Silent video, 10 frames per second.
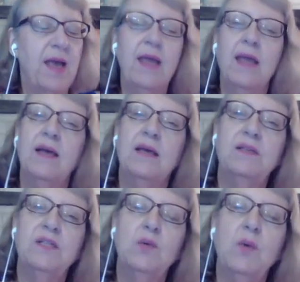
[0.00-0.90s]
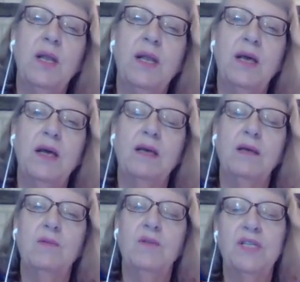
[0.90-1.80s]
And you want to
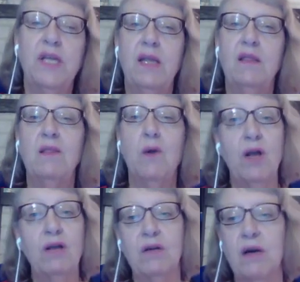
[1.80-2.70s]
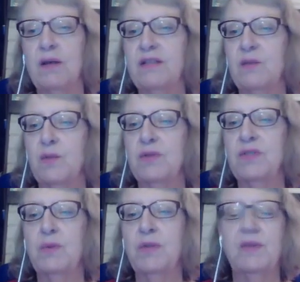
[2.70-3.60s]
retain loyal
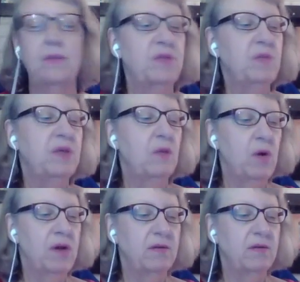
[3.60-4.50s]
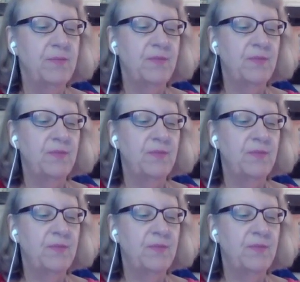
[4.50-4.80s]
customers. You want them to be loyal.